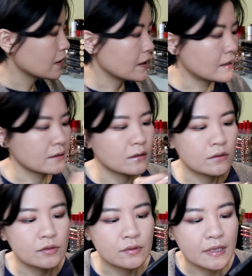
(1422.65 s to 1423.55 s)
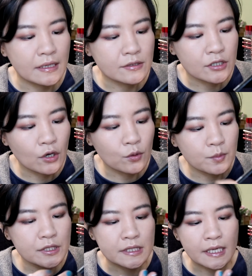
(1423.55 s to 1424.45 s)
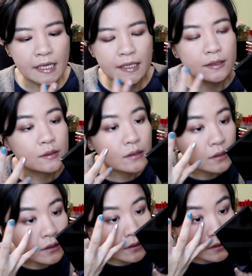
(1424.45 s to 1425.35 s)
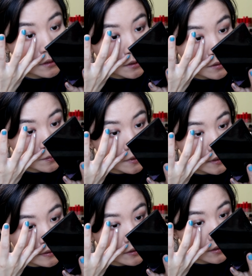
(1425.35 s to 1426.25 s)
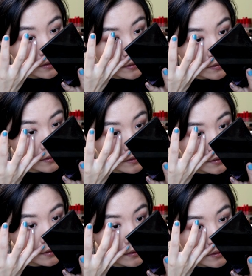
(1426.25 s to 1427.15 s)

And also that taupe shade a little bit on the